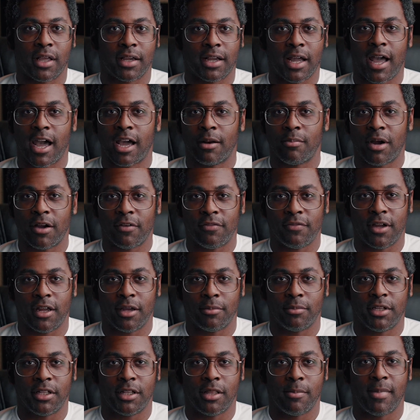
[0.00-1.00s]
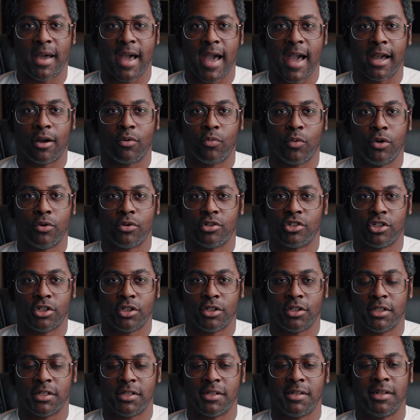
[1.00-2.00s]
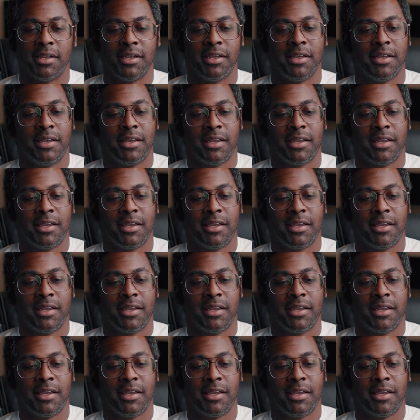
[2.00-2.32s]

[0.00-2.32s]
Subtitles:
Like, I had my family in the back, we were chilling.